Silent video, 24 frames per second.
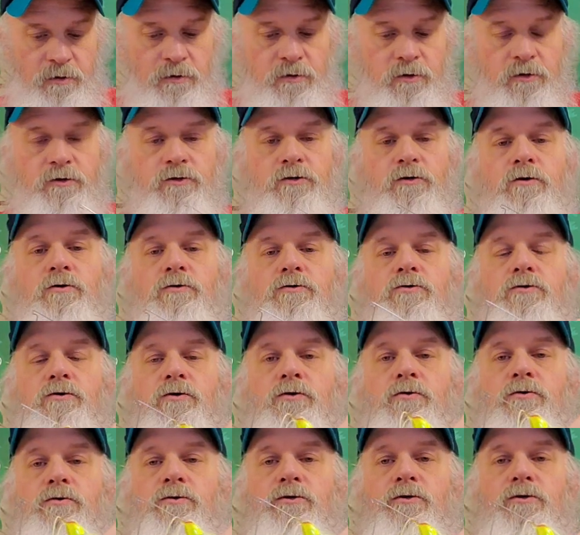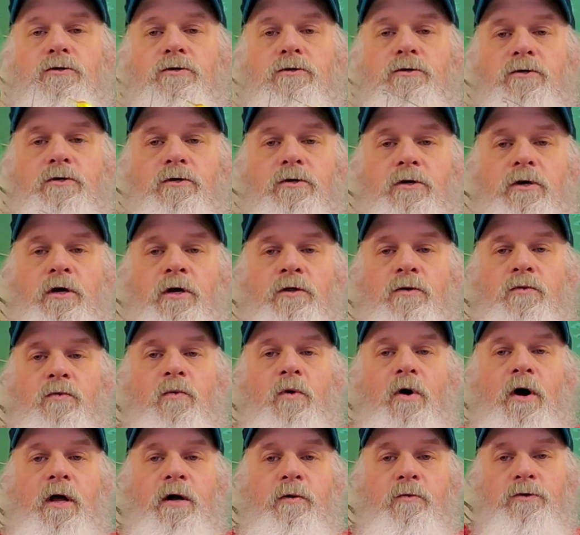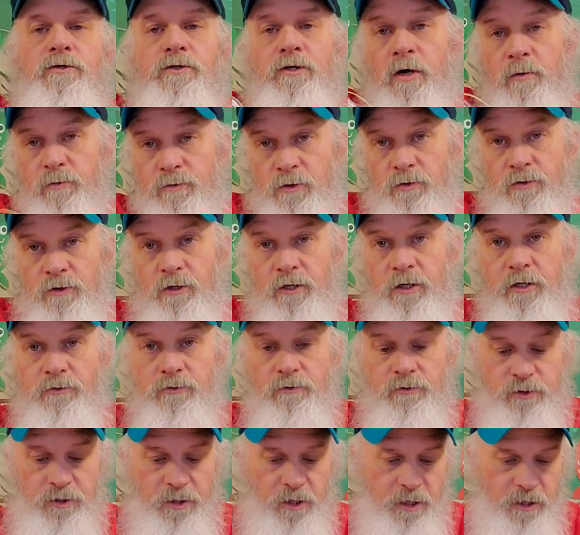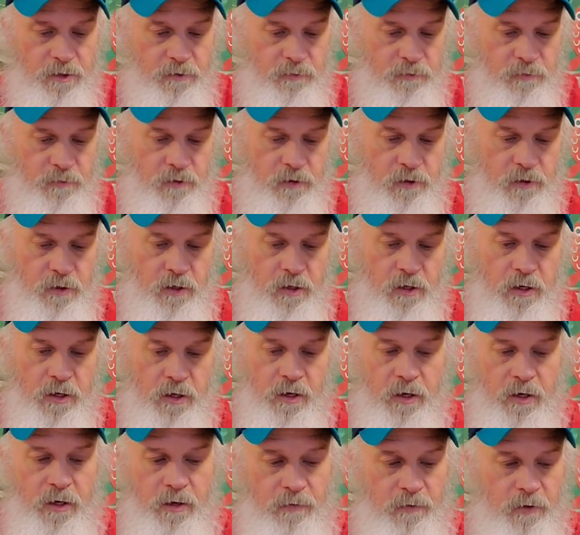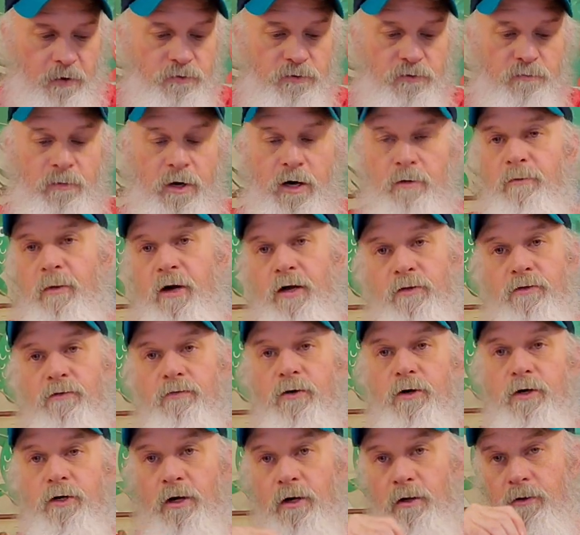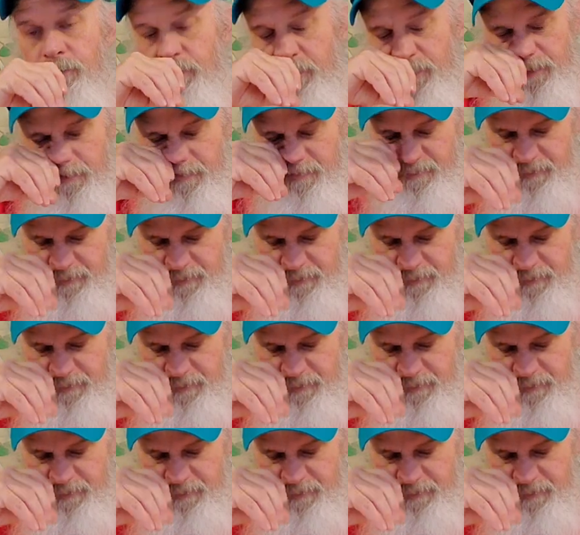the chartreuse, and the white, which comes on the gizzard jab. Those are my main three colors.